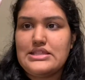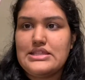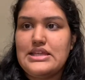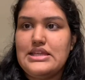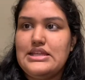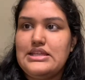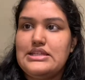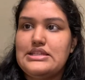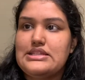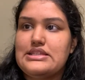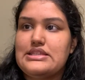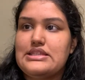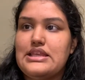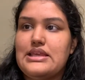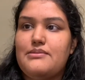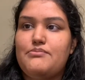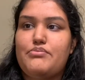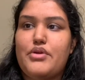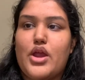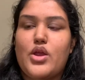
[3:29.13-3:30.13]
It is the
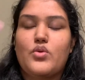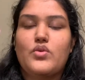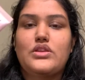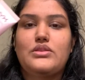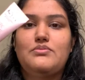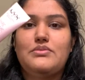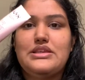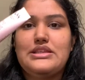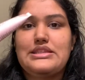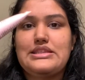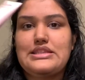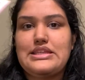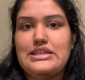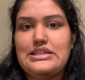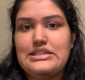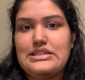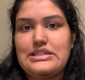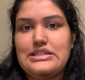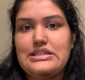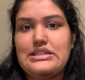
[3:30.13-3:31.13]
Bare With Me
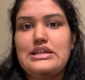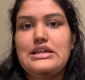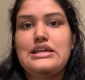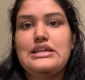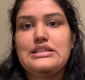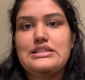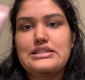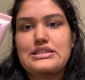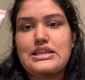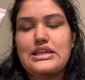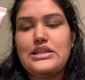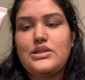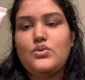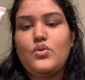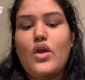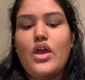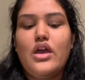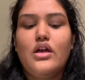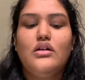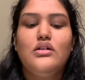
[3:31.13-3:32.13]
Tinted Skin
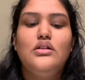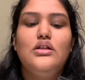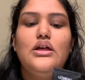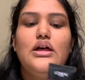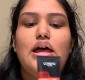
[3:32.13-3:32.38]
Veil,